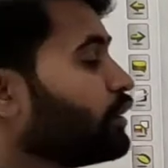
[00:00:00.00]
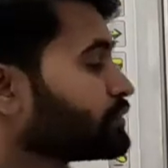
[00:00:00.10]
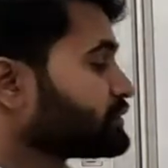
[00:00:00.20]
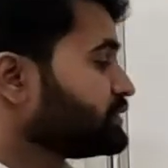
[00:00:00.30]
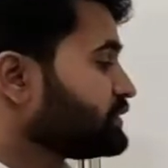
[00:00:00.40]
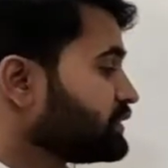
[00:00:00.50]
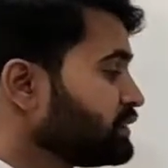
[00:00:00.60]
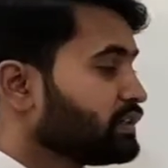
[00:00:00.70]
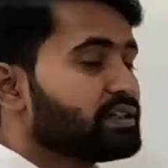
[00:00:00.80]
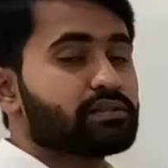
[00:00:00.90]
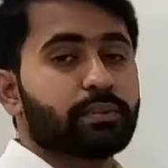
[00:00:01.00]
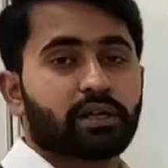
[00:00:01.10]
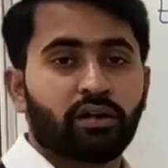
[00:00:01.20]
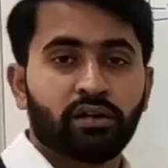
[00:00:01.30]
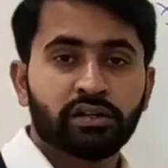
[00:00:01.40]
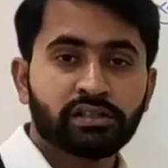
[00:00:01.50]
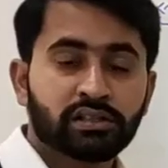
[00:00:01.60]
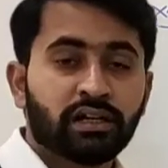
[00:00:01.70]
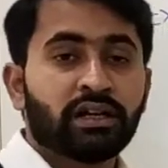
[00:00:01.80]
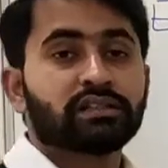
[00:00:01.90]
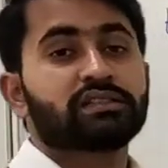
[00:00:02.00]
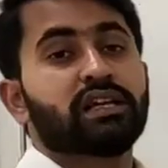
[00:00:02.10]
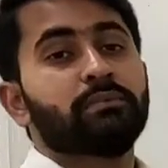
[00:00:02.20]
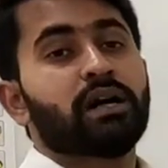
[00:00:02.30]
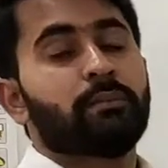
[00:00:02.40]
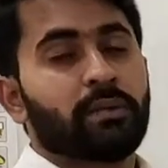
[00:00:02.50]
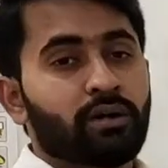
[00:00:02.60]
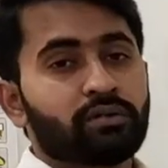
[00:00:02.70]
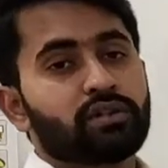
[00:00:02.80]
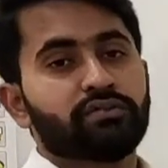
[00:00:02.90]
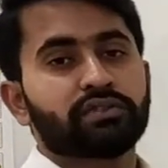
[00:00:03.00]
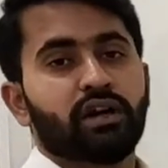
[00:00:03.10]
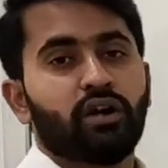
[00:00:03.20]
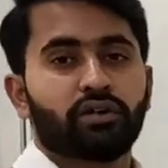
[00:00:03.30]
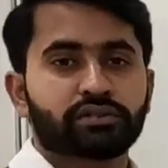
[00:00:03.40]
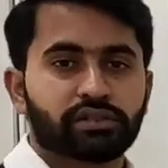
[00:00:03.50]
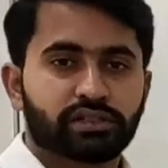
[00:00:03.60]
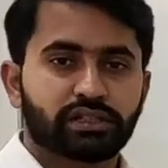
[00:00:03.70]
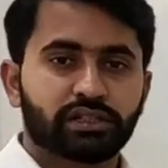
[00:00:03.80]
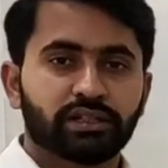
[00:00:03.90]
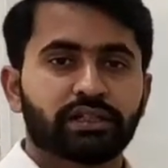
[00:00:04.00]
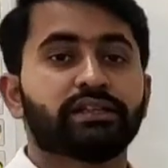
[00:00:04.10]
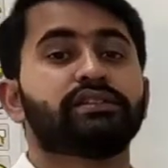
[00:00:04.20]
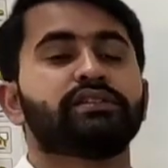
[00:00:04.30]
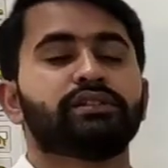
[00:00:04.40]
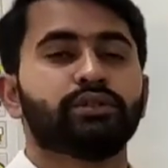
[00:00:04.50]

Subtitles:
oxygen is because some amount of the oxygen is